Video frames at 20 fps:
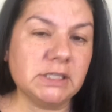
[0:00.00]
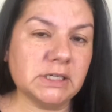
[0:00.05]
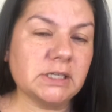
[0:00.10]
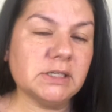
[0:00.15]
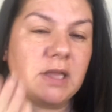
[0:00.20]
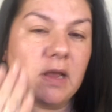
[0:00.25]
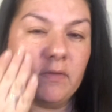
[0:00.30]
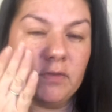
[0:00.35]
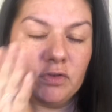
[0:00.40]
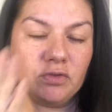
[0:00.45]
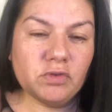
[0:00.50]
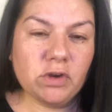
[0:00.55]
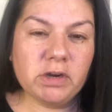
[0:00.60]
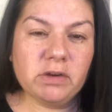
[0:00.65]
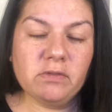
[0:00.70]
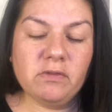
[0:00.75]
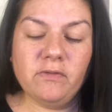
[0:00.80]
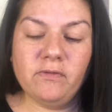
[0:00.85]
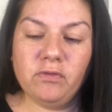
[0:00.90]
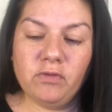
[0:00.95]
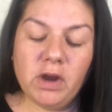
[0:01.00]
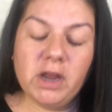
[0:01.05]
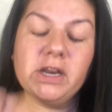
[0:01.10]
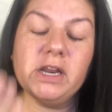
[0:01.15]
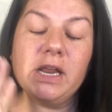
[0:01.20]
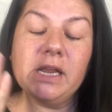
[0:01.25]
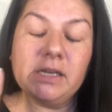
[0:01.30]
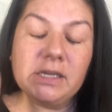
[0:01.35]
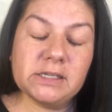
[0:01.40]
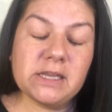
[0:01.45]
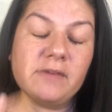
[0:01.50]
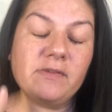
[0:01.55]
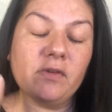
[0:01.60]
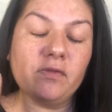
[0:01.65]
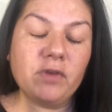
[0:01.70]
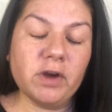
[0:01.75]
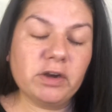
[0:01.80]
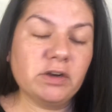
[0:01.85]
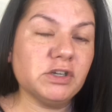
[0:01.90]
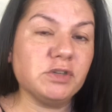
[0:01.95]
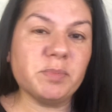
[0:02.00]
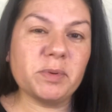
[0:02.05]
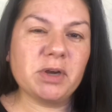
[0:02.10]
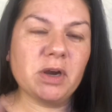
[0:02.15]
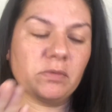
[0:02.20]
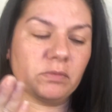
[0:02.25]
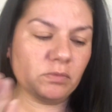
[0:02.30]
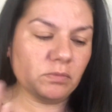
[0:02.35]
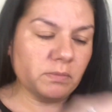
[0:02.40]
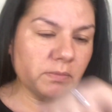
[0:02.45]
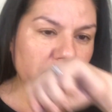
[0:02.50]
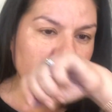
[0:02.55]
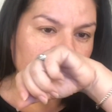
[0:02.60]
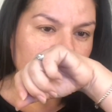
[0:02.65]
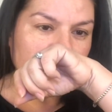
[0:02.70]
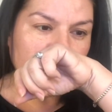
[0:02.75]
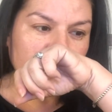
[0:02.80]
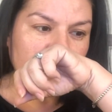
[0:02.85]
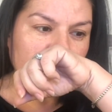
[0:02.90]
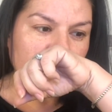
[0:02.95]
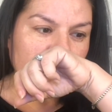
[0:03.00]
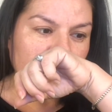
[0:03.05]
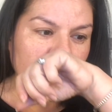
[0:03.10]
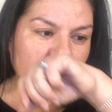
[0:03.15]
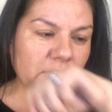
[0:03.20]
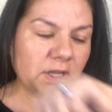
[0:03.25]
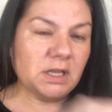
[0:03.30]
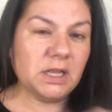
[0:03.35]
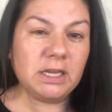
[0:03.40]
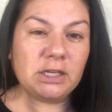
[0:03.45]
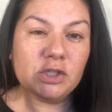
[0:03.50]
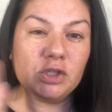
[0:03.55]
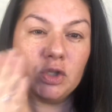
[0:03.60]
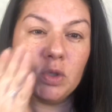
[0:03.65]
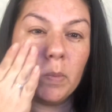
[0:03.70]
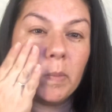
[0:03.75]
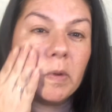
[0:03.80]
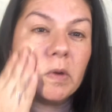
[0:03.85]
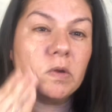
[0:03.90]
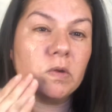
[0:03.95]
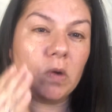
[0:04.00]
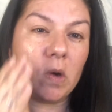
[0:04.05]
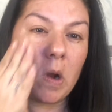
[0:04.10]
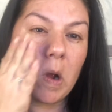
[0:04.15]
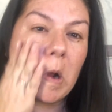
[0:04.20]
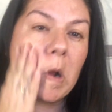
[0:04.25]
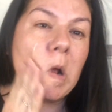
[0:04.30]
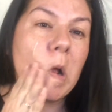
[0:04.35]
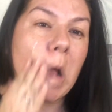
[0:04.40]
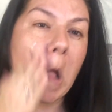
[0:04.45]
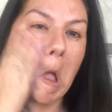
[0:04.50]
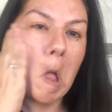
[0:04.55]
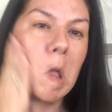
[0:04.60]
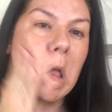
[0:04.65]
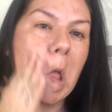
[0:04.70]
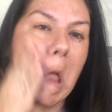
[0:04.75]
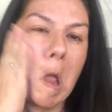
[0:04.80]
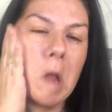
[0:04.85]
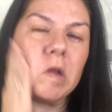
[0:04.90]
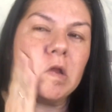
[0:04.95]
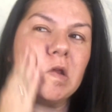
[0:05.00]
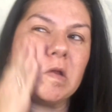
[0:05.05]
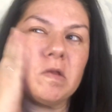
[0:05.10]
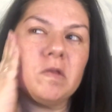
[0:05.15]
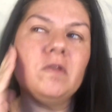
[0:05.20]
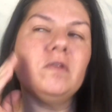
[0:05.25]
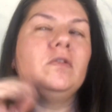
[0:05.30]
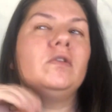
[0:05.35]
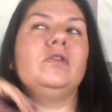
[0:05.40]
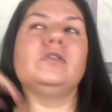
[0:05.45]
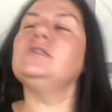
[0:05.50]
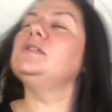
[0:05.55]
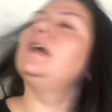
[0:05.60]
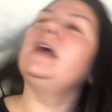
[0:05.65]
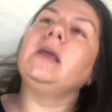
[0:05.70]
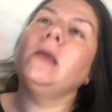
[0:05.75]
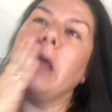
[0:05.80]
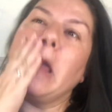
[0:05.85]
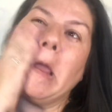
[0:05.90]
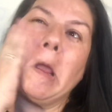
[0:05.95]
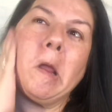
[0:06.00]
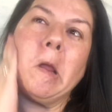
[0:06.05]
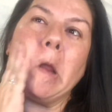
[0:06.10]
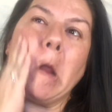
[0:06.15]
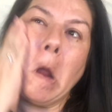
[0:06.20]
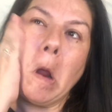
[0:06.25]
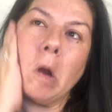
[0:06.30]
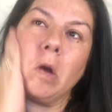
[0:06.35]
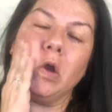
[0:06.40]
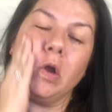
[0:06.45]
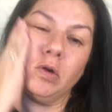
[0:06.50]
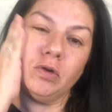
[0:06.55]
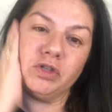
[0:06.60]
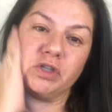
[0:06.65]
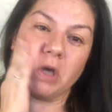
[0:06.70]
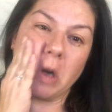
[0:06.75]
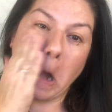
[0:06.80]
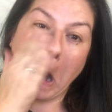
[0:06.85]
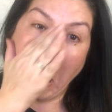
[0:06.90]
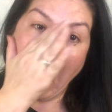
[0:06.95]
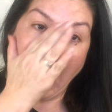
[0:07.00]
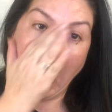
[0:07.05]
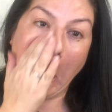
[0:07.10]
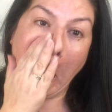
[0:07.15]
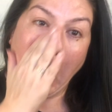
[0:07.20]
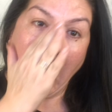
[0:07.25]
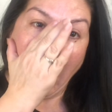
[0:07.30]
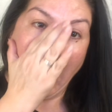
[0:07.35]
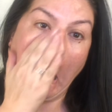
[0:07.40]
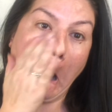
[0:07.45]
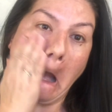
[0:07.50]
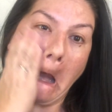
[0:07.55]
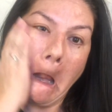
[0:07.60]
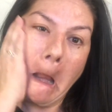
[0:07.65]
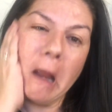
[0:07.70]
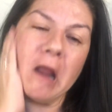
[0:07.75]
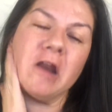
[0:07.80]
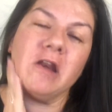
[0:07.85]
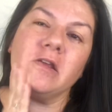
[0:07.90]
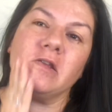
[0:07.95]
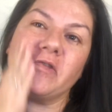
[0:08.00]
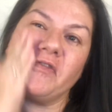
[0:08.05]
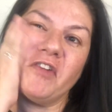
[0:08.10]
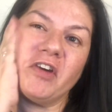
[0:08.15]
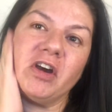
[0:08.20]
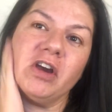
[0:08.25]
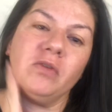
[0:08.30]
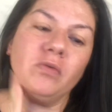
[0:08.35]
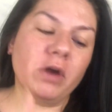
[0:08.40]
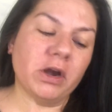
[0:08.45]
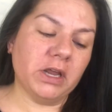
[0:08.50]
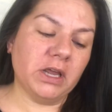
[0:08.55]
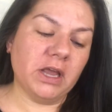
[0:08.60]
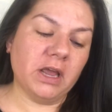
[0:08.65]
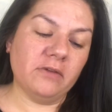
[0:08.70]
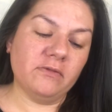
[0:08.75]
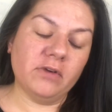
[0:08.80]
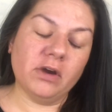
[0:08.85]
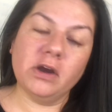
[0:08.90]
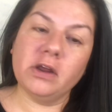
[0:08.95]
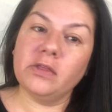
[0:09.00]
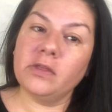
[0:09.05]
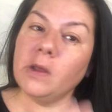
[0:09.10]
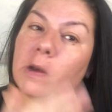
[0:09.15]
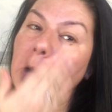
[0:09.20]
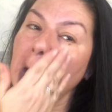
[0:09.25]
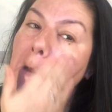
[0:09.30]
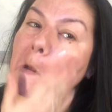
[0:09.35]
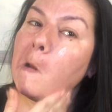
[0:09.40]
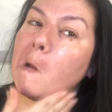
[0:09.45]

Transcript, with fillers: It does have a strength, it, it does have a fragrance, but not not like super strong. Just looks like a lotion. And it's very runny and very thin.